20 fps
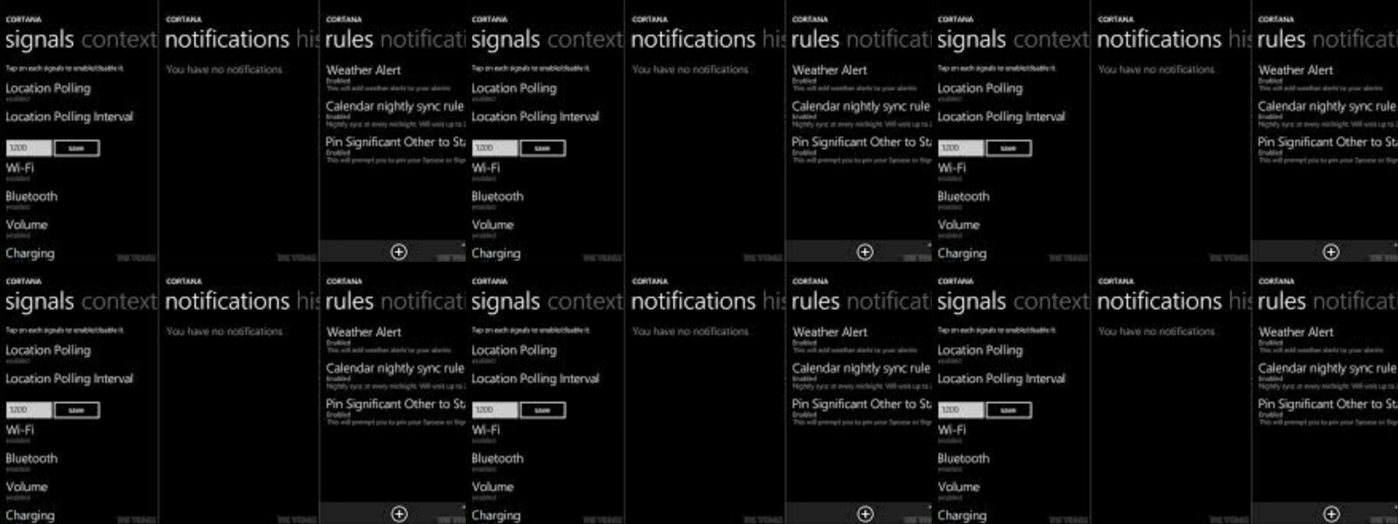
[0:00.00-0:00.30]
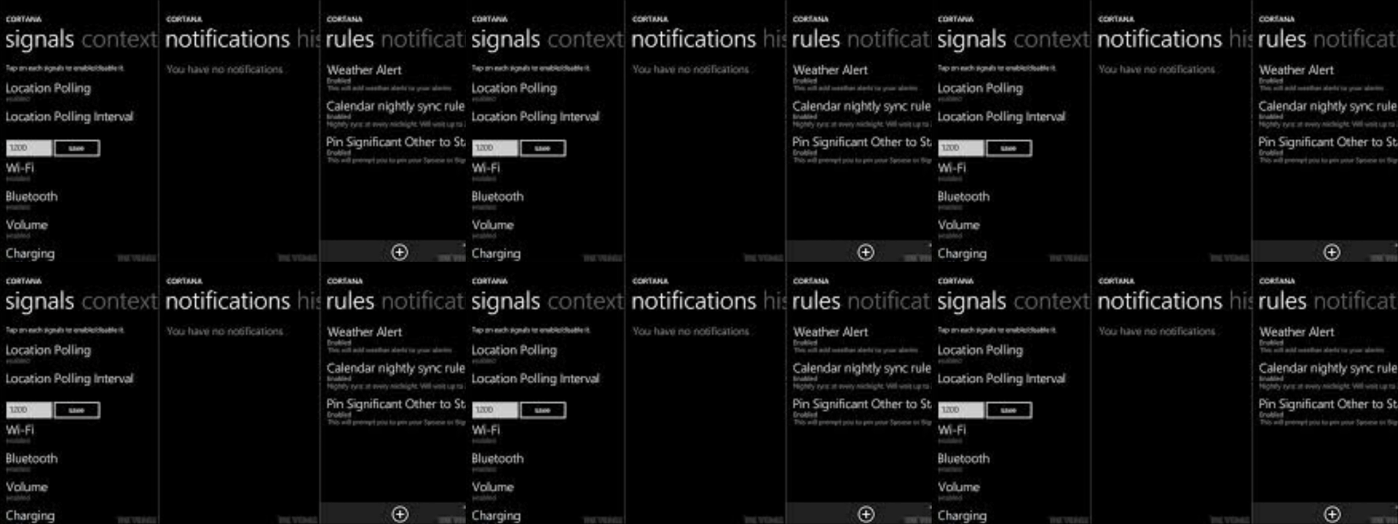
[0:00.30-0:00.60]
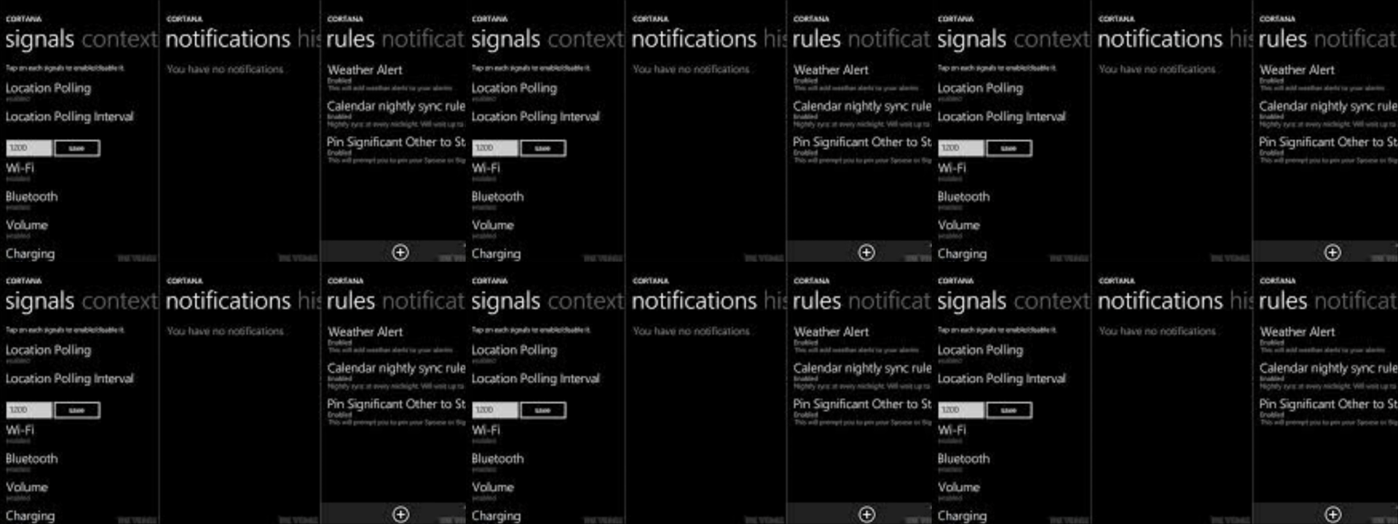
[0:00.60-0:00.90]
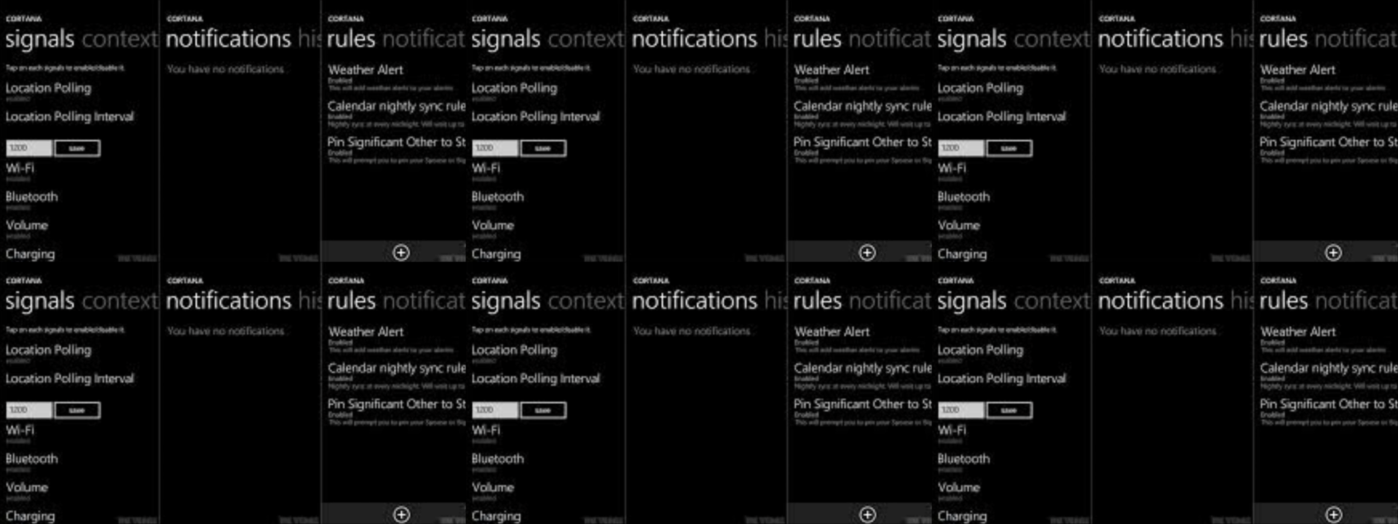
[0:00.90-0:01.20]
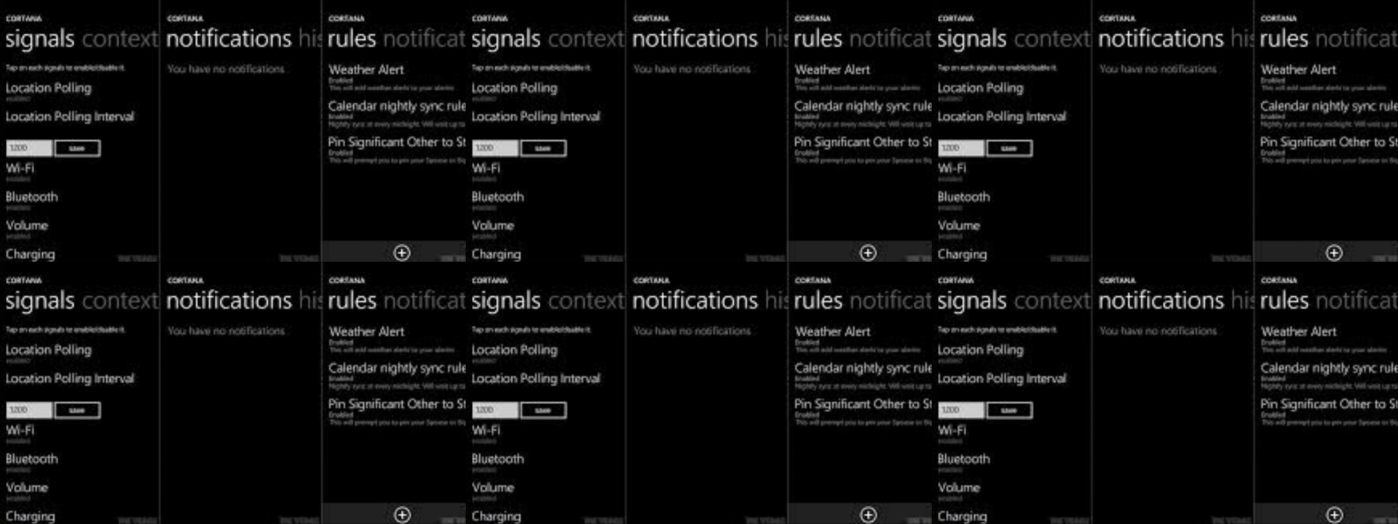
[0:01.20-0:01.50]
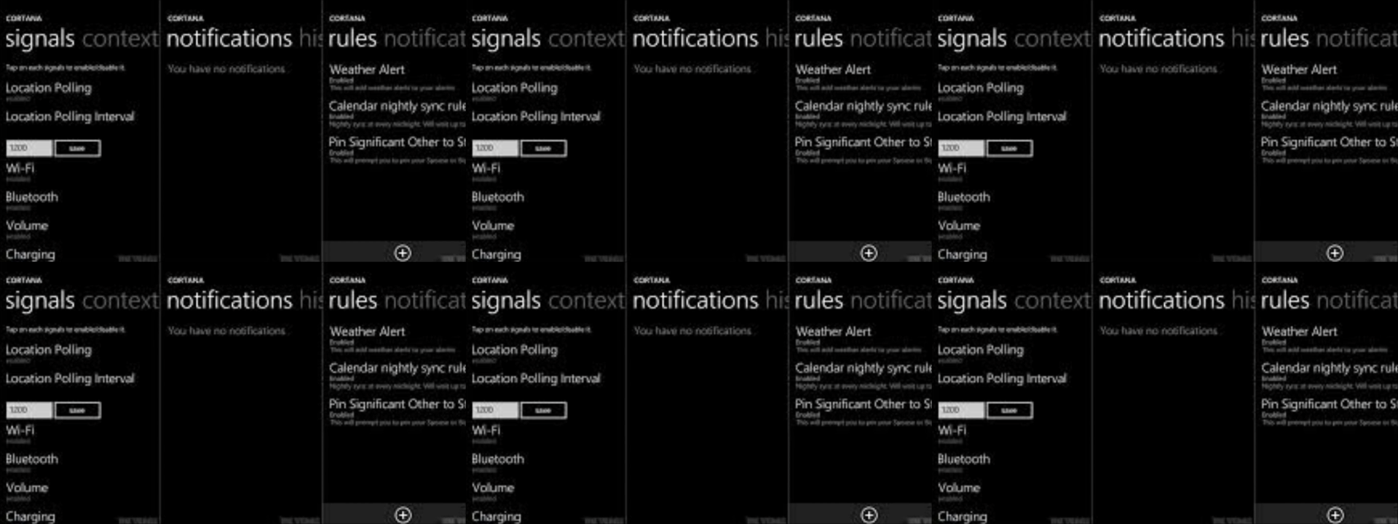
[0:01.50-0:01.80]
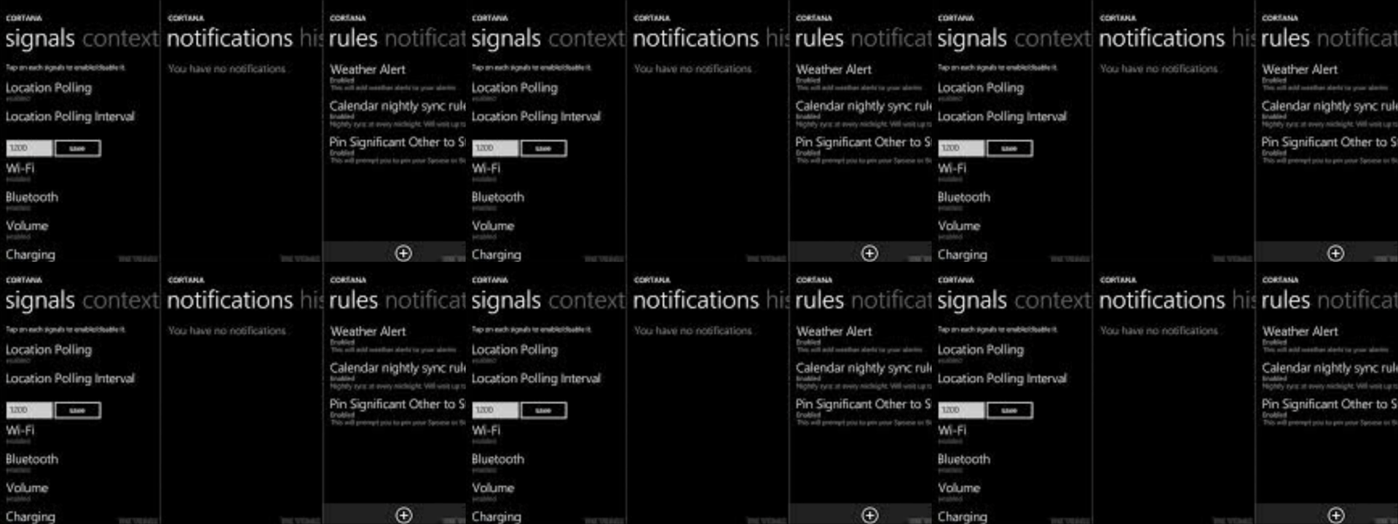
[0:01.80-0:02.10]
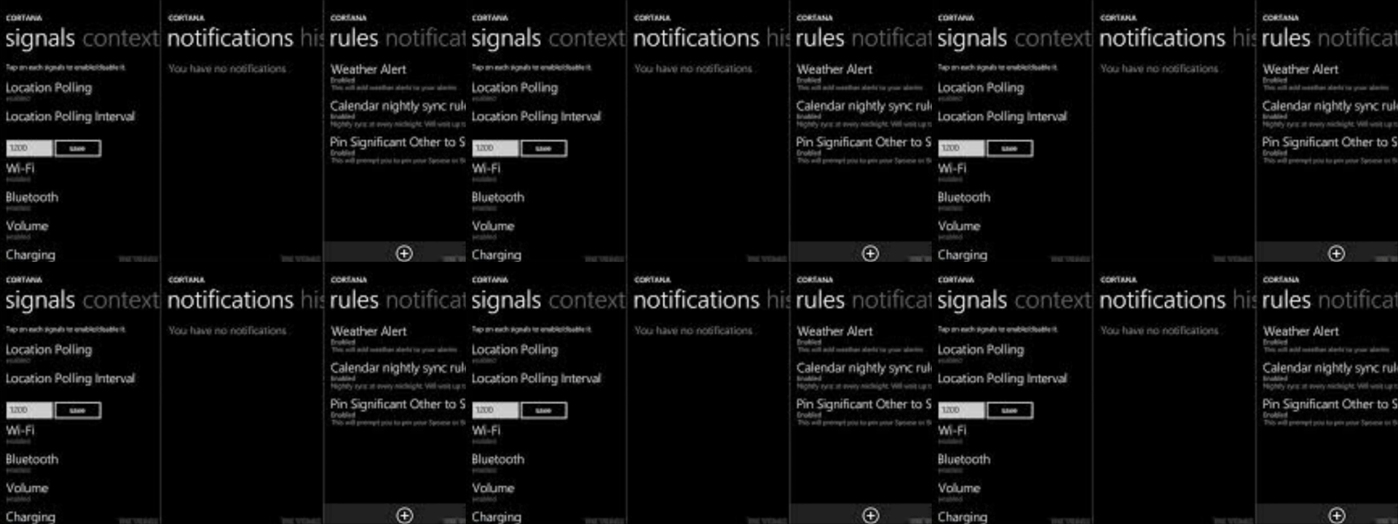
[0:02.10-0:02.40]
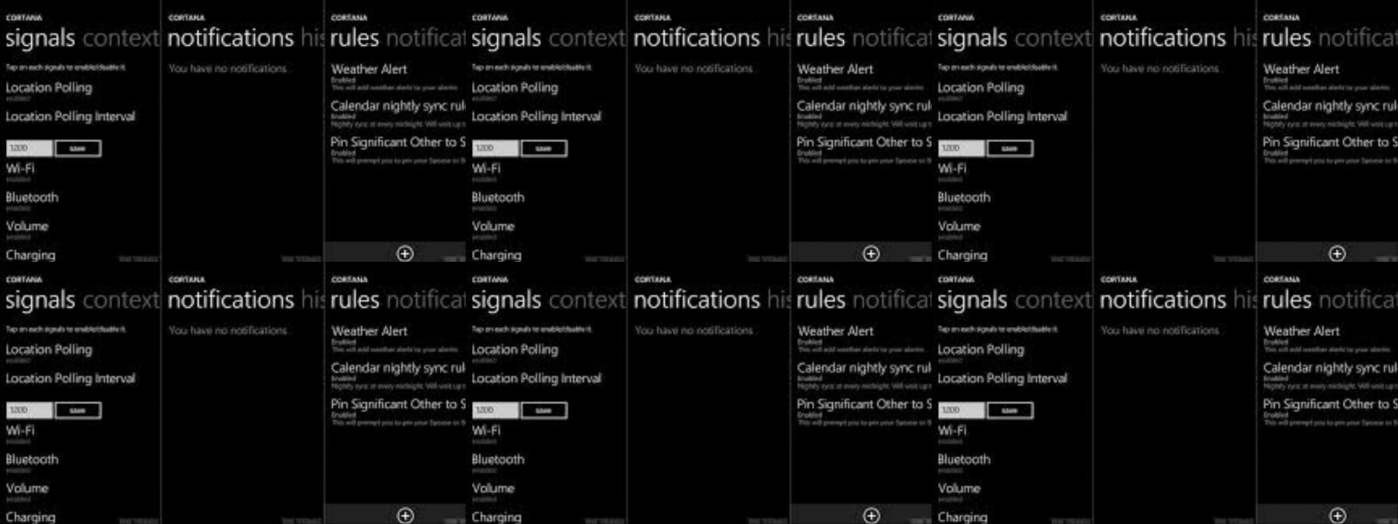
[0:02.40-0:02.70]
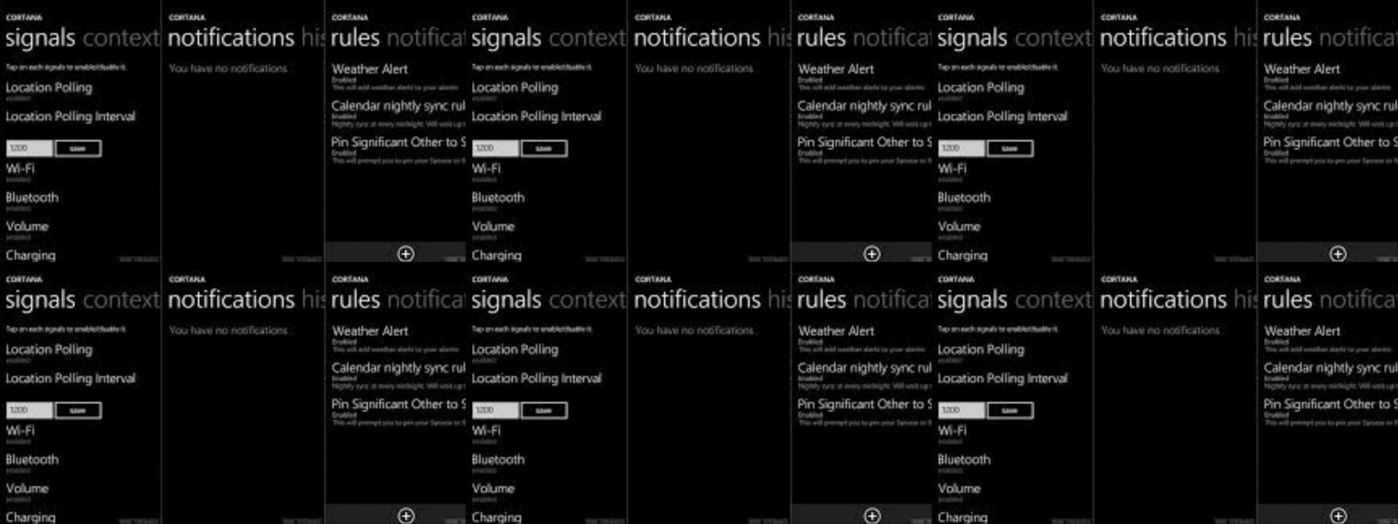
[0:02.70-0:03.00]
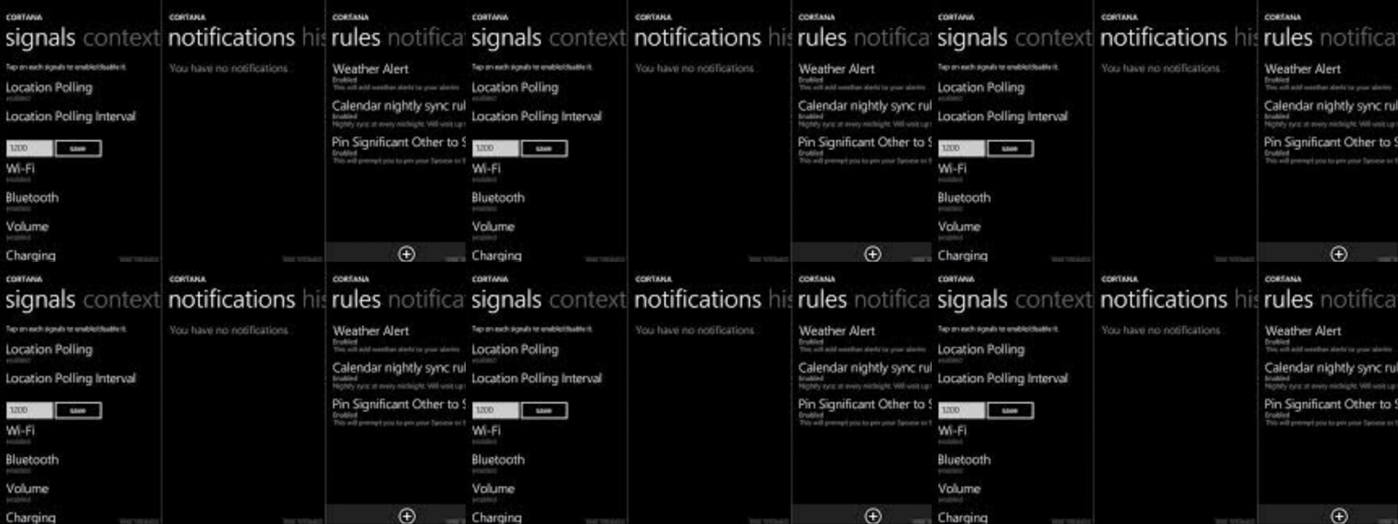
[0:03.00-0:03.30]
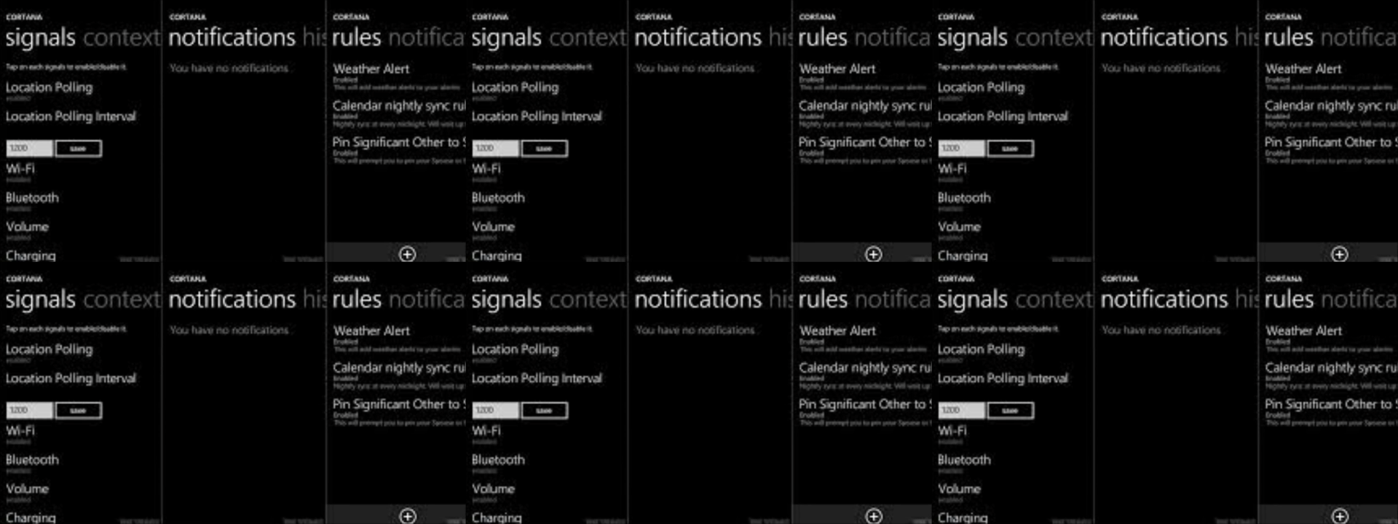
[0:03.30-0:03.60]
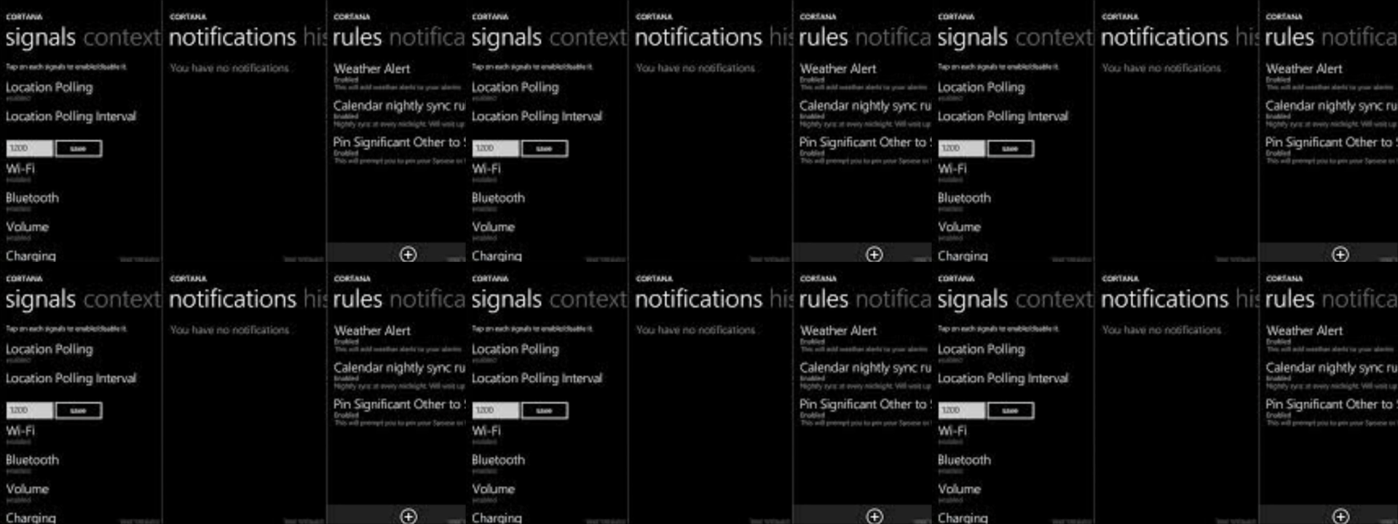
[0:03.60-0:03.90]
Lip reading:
No face is visible, so there are no lips to read.